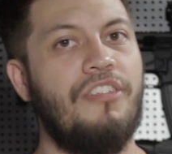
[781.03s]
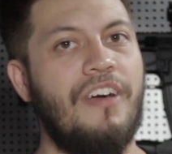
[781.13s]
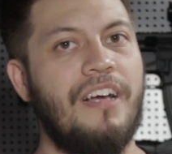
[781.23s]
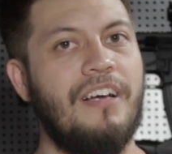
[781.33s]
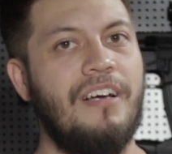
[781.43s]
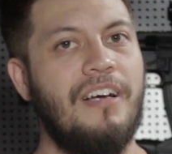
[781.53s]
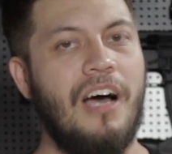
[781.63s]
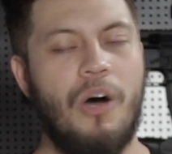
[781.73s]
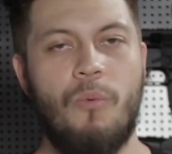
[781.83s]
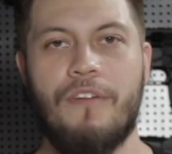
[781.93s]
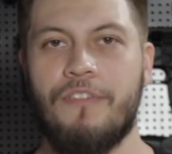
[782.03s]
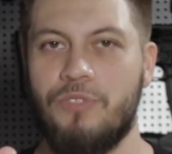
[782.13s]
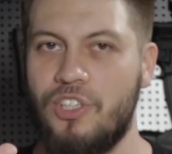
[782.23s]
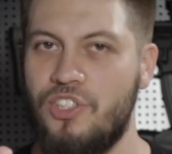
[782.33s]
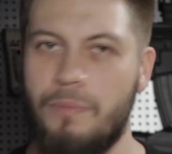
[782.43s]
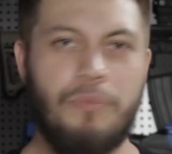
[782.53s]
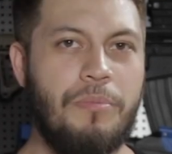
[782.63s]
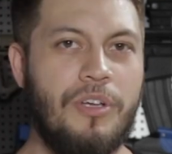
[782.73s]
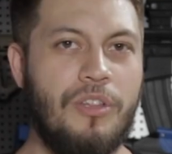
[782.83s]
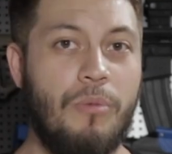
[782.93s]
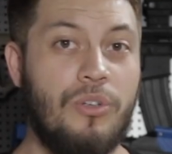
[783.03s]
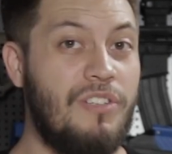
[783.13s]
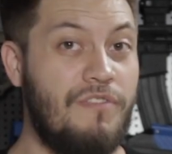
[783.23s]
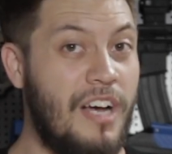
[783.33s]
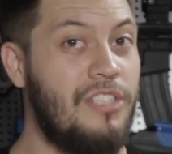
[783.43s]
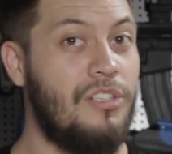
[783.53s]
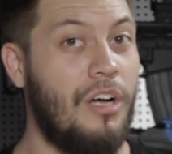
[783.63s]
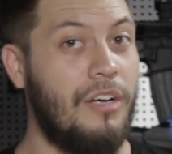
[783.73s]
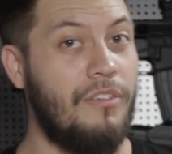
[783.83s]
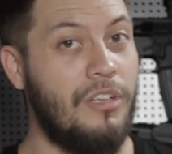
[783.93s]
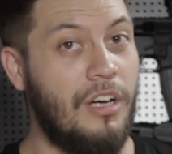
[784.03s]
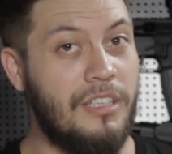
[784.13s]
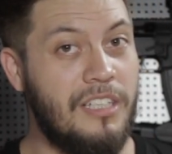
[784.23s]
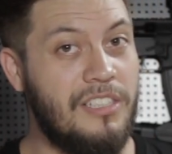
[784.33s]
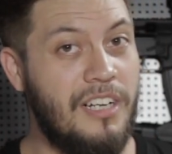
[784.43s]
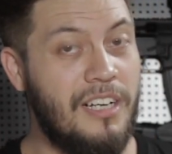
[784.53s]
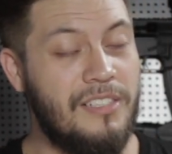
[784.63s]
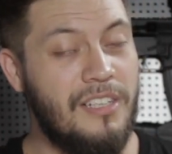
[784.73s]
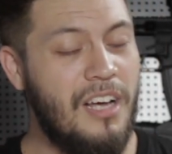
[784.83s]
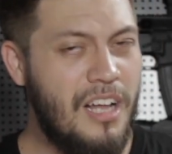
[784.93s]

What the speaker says: thing away from just simply being the most advanced Glock of the Glock 19X?